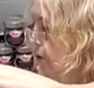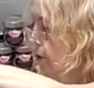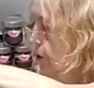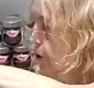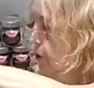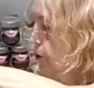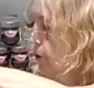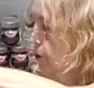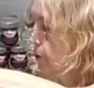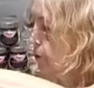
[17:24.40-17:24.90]

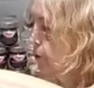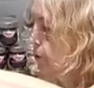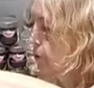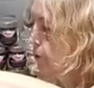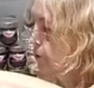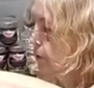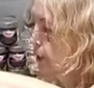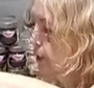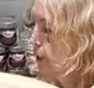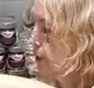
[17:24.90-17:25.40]

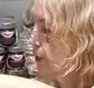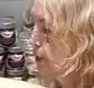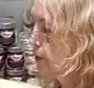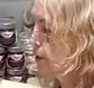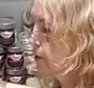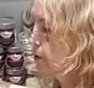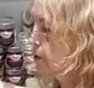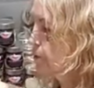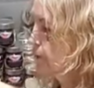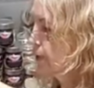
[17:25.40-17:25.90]
to,
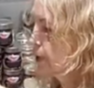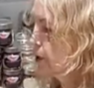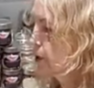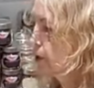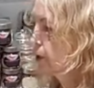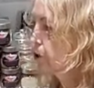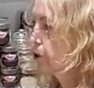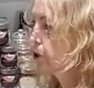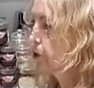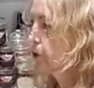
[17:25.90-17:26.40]
oh my
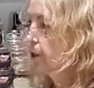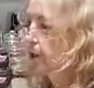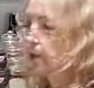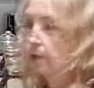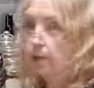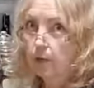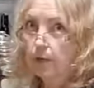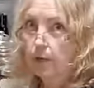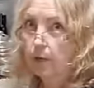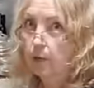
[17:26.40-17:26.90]
gosh, you
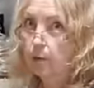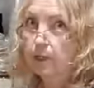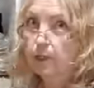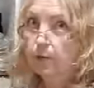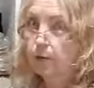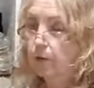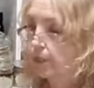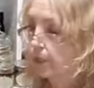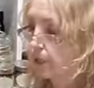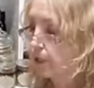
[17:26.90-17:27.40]
guys, I always
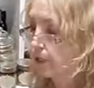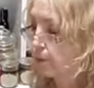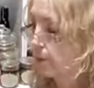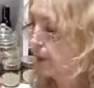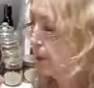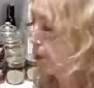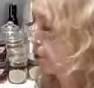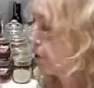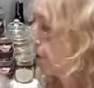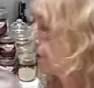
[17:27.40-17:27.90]
forget to
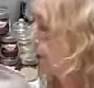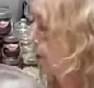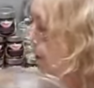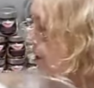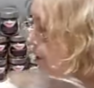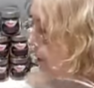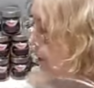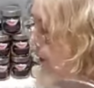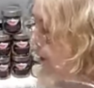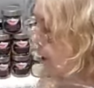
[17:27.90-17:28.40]
measure.
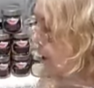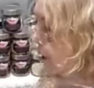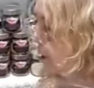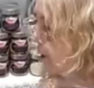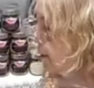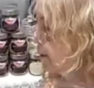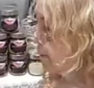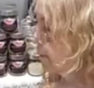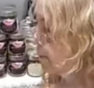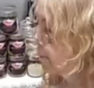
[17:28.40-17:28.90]

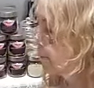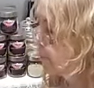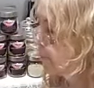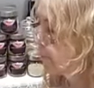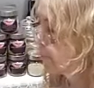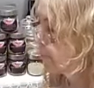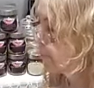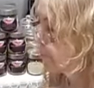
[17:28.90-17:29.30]
I'm